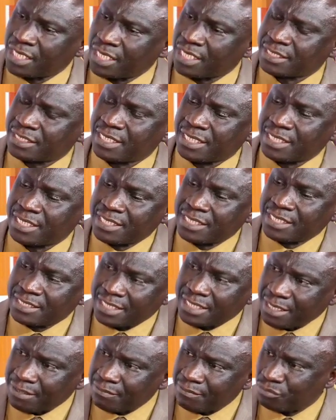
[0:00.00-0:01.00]
they said, this
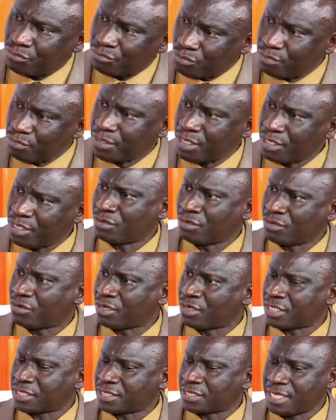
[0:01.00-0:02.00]
$2
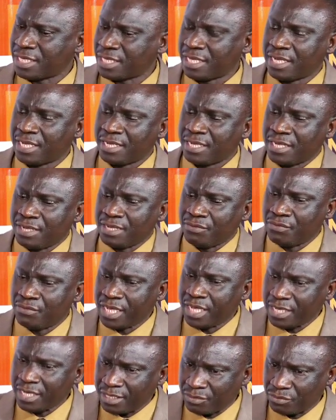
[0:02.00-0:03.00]
million,
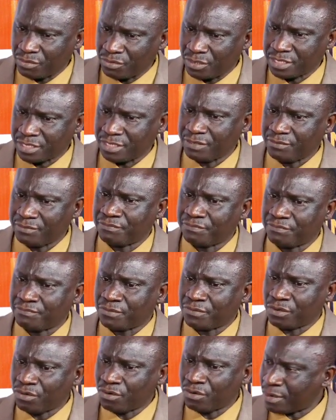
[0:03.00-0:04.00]
we are requesting
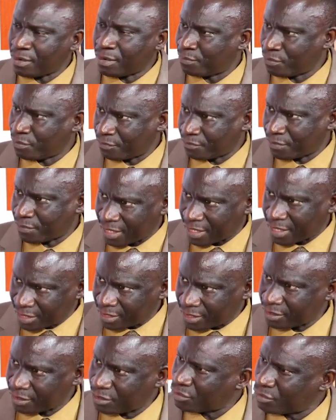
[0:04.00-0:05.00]
for your approval, that
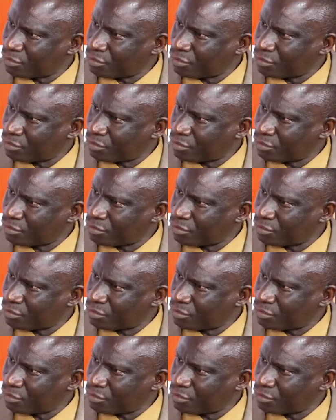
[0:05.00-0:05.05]
is the